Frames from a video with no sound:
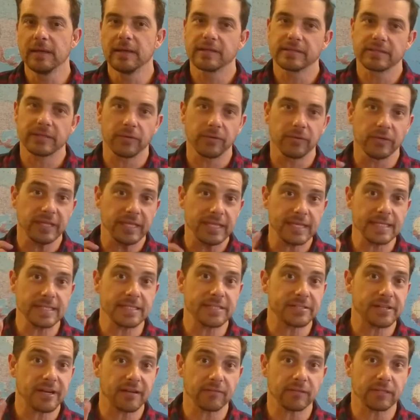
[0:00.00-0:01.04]
So these
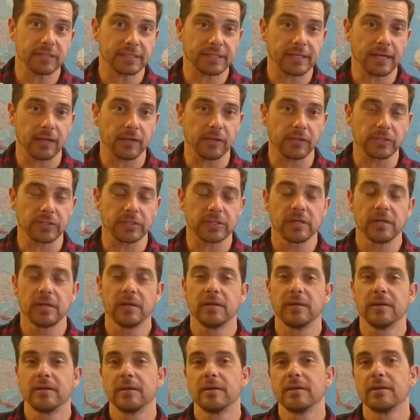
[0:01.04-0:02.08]
travel towels
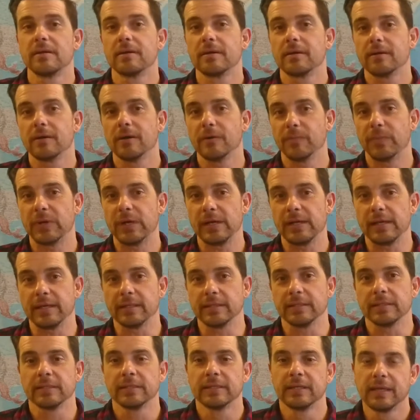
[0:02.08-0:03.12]
are brilliant.